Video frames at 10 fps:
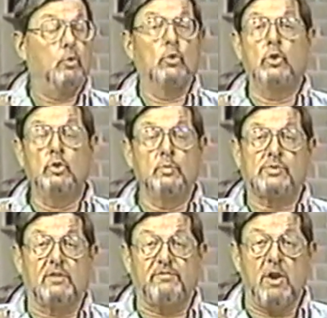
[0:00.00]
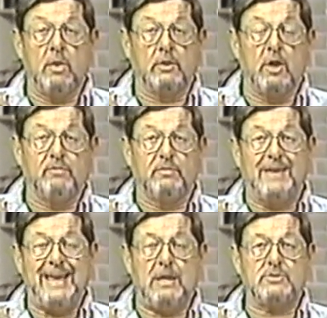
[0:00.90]
rooms have fallen off of
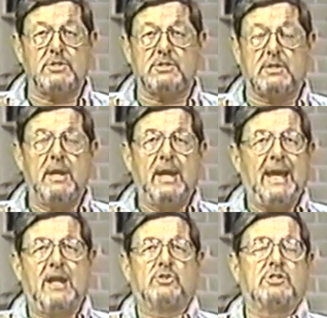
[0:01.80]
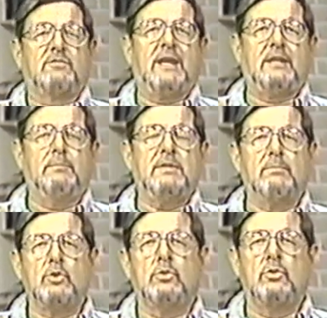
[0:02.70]
houses, houses have had to be
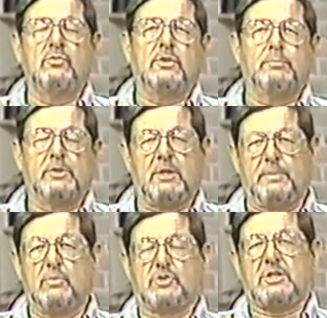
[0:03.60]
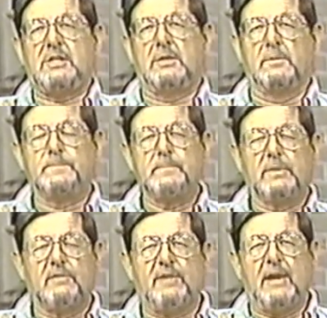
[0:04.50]
moved and put up on steel
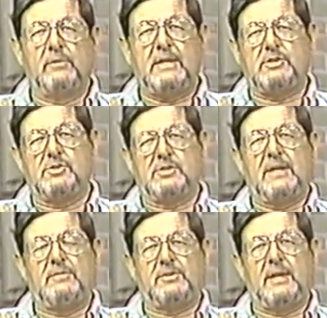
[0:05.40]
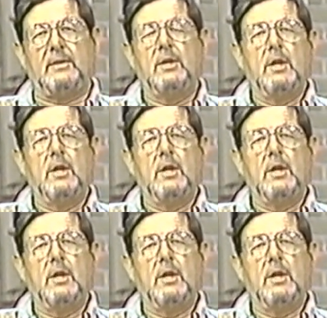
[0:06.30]
foundations and everything,